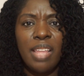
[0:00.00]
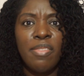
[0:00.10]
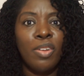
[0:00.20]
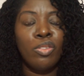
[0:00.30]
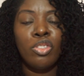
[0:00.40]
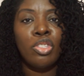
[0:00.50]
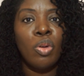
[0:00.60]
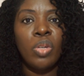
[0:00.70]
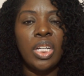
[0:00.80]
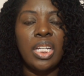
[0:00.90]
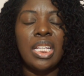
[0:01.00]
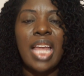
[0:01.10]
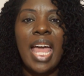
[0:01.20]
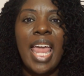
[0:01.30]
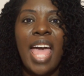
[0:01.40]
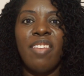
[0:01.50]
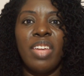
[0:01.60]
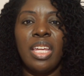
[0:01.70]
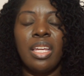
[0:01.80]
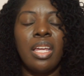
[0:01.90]
It felt so good not
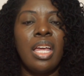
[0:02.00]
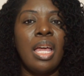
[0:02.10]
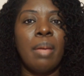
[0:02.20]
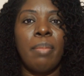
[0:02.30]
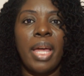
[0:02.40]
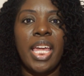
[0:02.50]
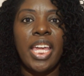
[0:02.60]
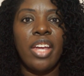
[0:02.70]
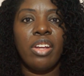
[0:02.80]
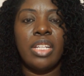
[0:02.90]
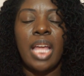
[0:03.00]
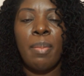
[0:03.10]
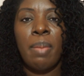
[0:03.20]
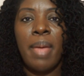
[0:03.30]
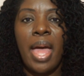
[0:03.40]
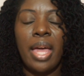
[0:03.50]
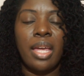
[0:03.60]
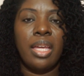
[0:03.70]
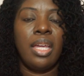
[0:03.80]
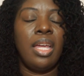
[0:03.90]
having my hair down my
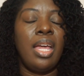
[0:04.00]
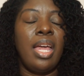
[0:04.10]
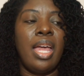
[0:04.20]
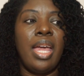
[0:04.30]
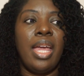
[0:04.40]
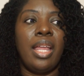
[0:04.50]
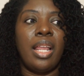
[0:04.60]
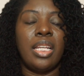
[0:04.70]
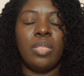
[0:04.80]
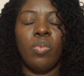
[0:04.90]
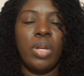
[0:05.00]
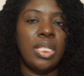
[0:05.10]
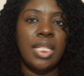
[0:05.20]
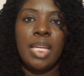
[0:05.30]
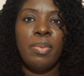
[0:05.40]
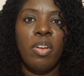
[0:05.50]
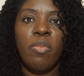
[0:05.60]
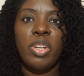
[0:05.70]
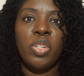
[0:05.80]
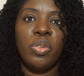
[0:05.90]
back. And I just wanted to keep it
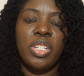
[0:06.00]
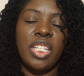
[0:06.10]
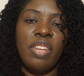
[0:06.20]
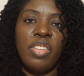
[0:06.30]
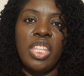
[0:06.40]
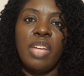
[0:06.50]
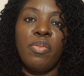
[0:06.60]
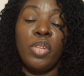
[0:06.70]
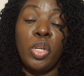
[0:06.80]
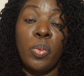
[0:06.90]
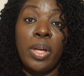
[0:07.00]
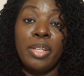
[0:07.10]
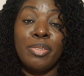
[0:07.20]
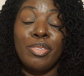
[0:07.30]
off my shoulders and everything for a little while.